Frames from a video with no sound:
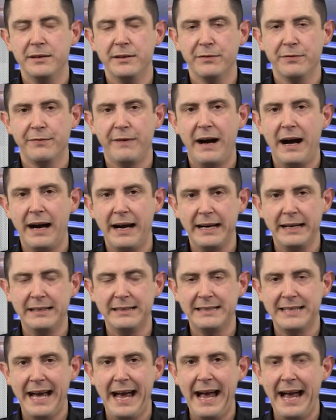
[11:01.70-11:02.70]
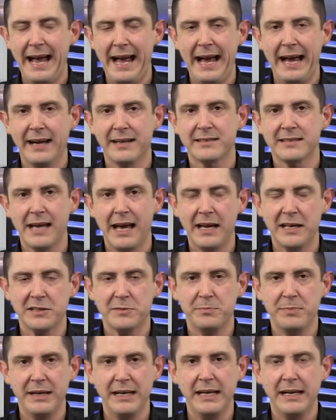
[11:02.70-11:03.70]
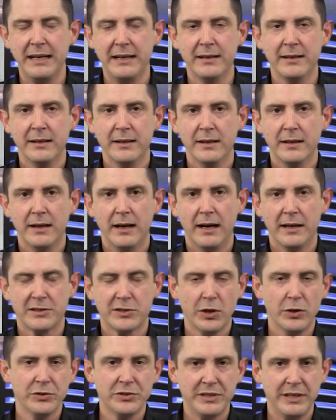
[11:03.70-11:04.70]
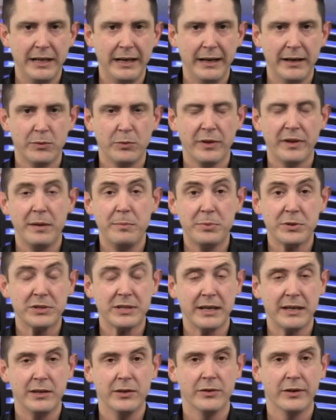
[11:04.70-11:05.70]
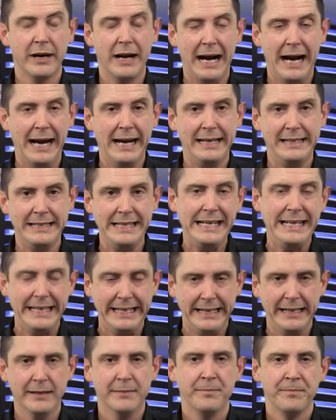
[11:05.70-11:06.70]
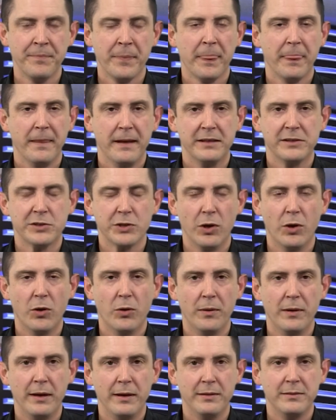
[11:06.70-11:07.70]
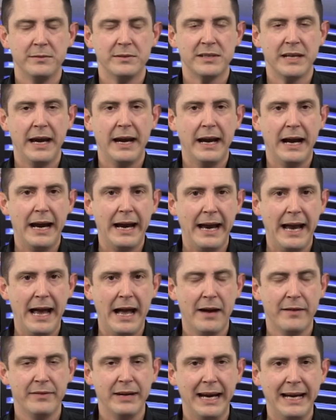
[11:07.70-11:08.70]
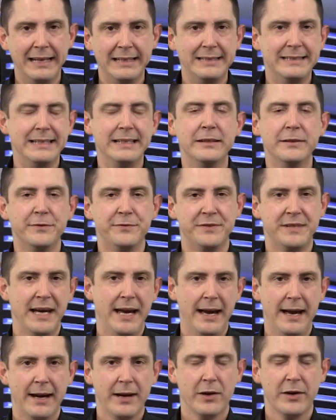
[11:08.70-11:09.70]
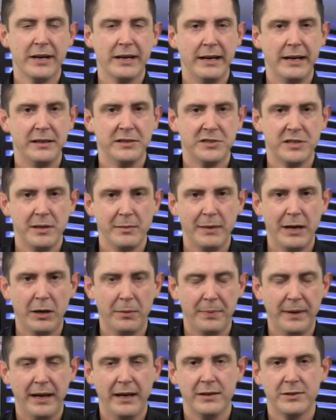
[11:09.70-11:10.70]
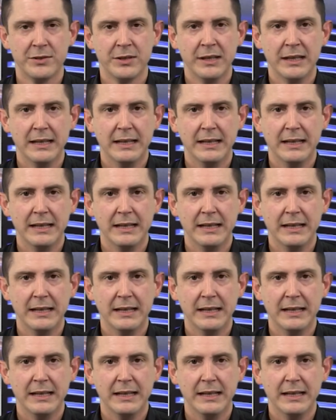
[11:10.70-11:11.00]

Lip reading: define tags as being associated with a particular ID. And so say I have a div tag on an HTML page.